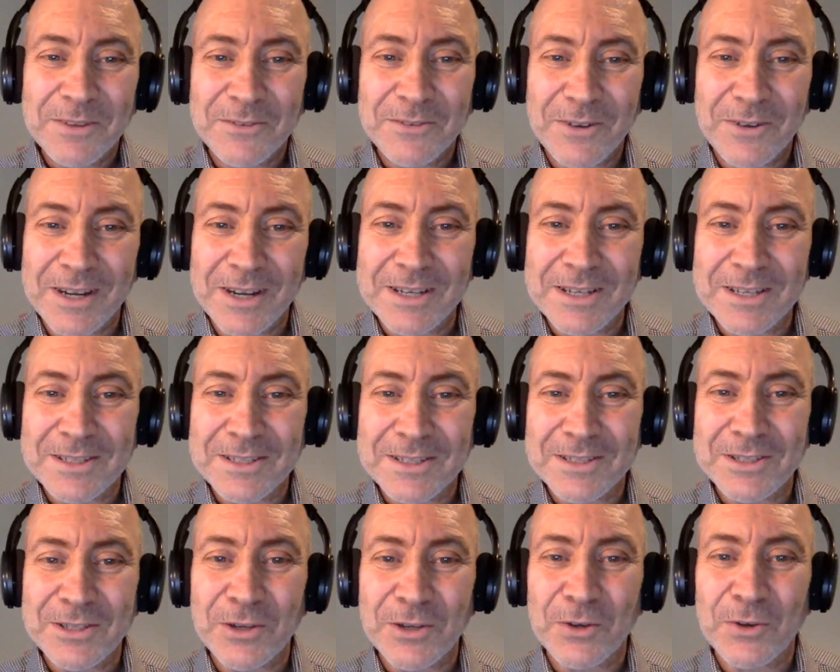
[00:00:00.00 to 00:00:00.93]
right?
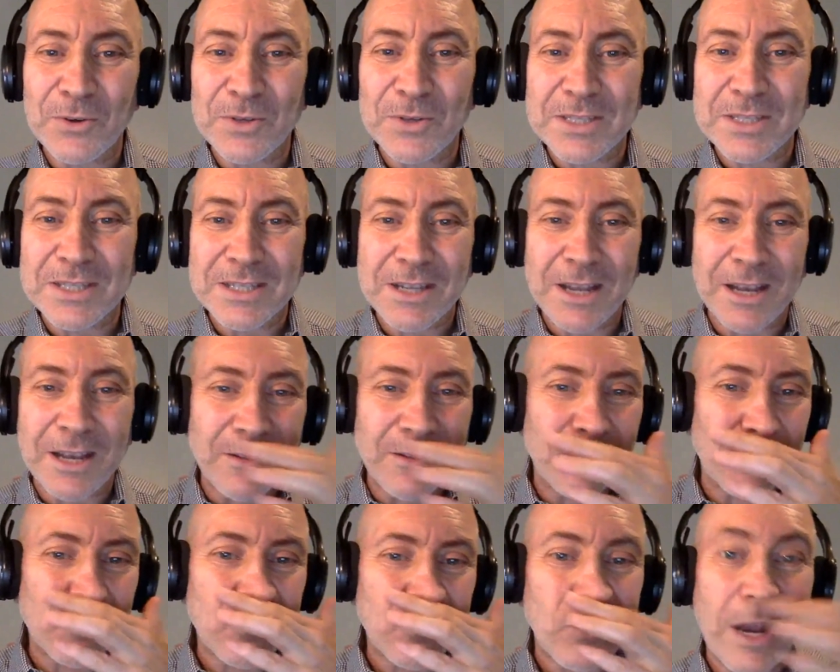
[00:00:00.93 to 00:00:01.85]
So it's this kind
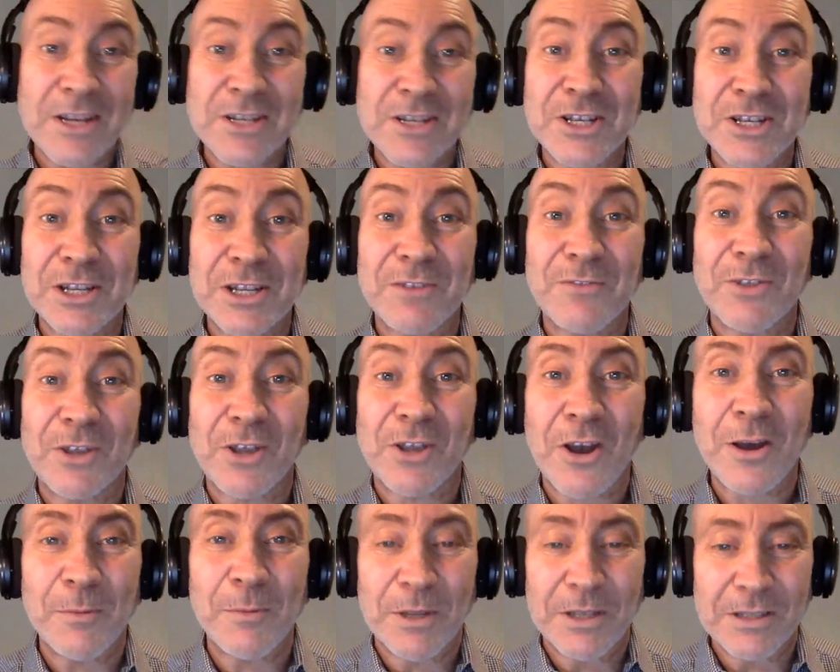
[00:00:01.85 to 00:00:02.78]
of tragedy of the
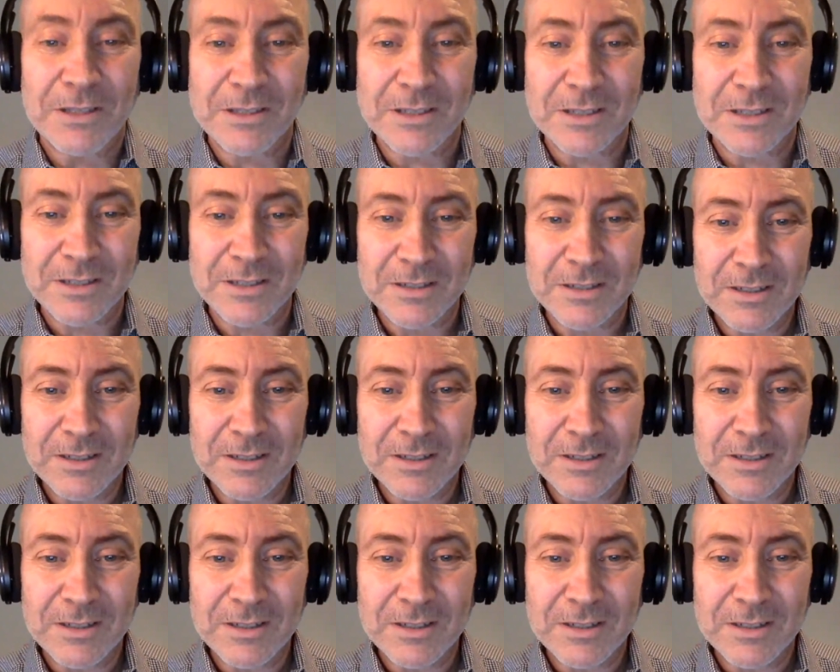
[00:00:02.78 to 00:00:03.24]
commons.